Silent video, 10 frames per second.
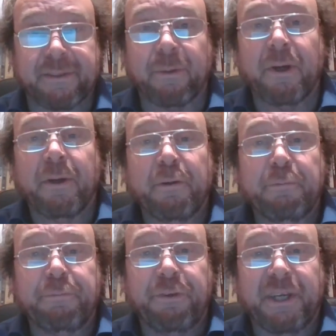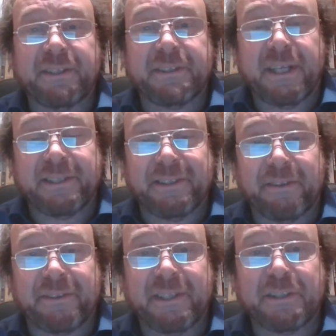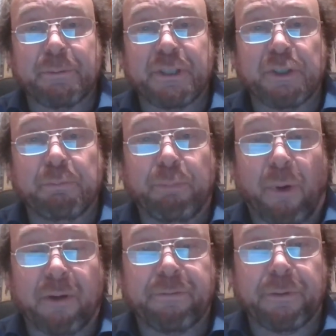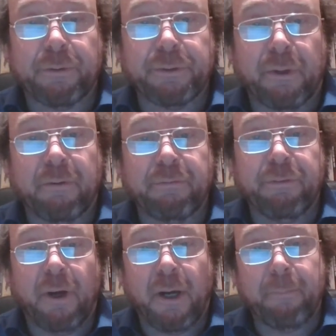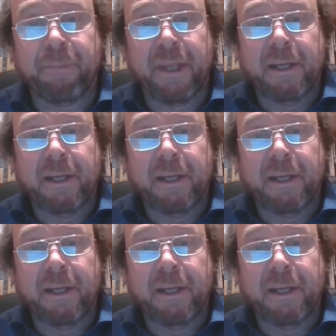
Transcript: So fixed assets, things which you bought for your own firm.